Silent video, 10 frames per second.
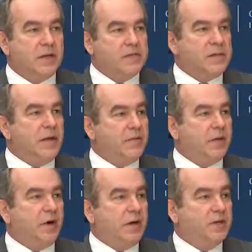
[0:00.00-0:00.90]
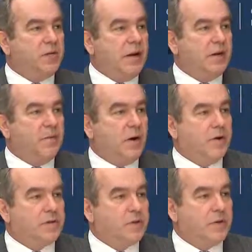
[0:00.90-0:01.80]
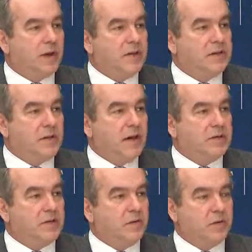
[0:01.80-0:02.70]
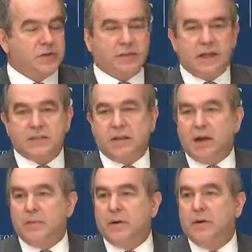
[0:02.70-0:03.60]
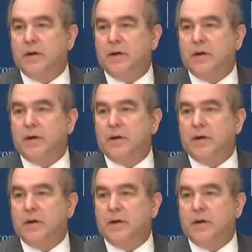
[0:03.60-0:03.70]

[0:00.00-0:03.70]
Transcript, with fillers: seven or eight trading partners for the United States, and of course at that time,